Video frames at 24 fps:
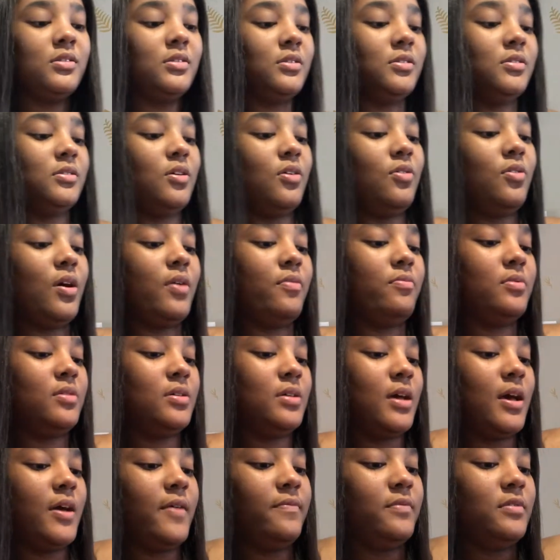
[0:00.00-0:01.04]
So I would
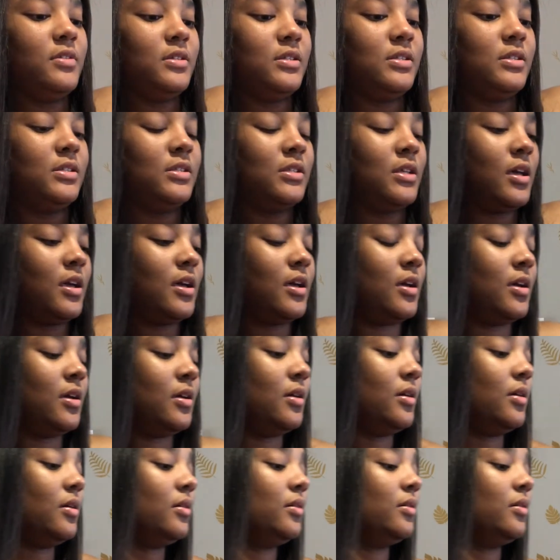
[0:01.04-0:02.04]
have to say